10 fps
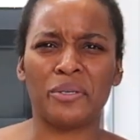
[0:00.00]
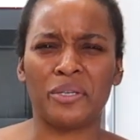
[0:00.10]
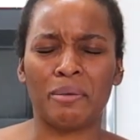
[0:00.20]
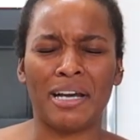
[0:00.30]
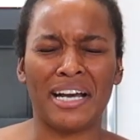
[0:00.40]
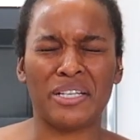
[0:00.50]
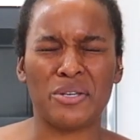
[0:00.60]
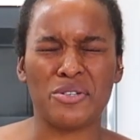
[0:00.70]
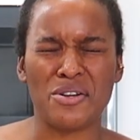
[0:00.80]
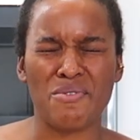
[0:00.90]
soon, my eyes are
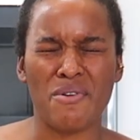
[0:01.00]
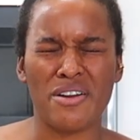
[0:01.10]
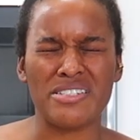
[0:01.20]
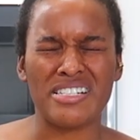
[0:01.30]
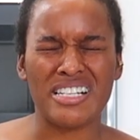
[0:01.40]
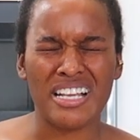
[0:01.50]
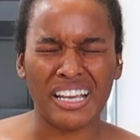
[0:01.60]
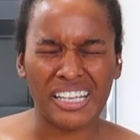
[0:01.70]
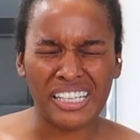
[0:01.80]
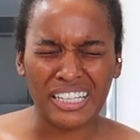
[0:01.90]
starting to water.
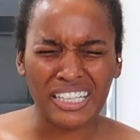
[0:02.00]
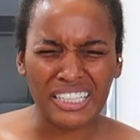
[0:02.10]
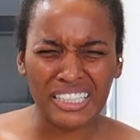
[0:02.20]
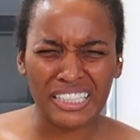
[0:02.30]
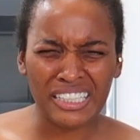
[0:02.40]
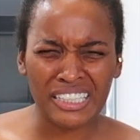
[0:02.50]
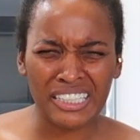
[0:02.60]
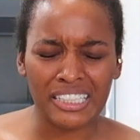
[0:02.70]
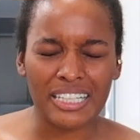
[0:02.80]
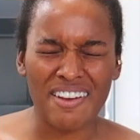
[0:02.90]

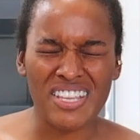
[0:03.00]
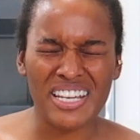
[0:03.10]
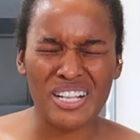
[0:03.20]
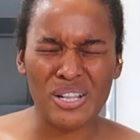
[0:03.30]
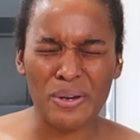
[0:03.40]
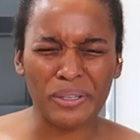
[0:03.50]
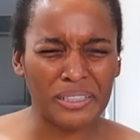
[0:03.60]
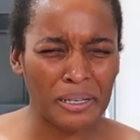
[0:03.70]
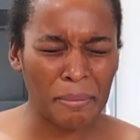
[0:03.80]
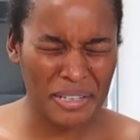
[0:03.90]
Ugh. I've like closed
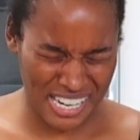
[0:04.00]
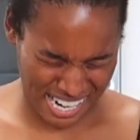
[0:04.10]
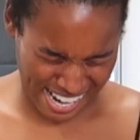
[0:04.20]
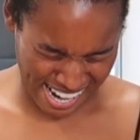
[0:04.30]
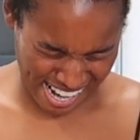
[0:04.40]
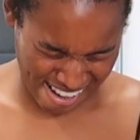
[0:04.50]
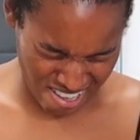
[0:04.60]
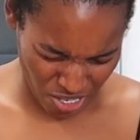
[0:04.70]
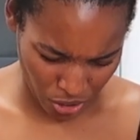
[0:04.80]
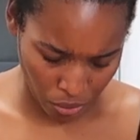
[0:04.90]
them and
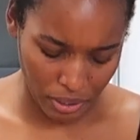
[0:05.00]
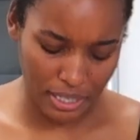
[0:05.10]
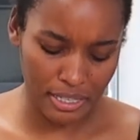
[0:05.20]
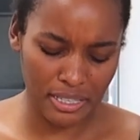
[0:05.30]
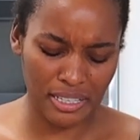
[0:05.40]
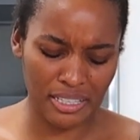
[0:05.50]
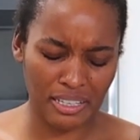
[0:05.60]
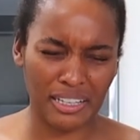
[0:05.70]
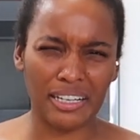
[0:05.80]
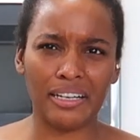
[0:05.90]
just squeezed
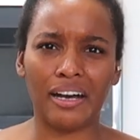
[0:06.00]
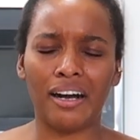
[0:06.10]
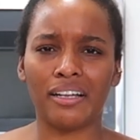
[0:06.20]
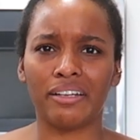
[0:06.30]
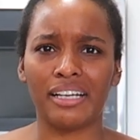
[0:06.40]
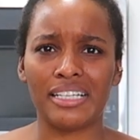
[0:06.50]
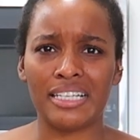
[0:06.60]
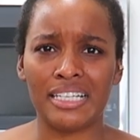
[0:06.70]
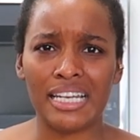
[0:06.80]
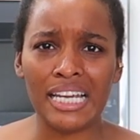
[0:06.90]
until they're like
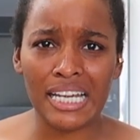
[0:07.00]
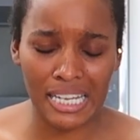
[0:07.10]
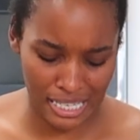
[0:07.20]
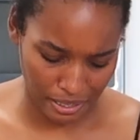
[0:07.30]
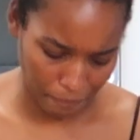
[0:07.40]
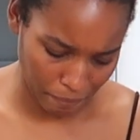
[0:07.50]
stinging.